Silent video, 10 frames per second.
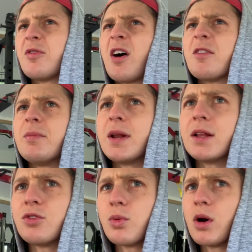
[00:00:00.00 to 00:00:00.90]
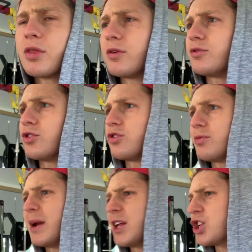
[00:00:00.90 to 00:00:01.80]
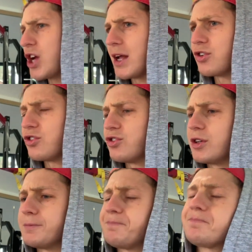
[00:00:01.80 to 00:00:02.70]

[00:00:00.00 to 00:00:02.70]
5 minutes worth of just smelly chat just to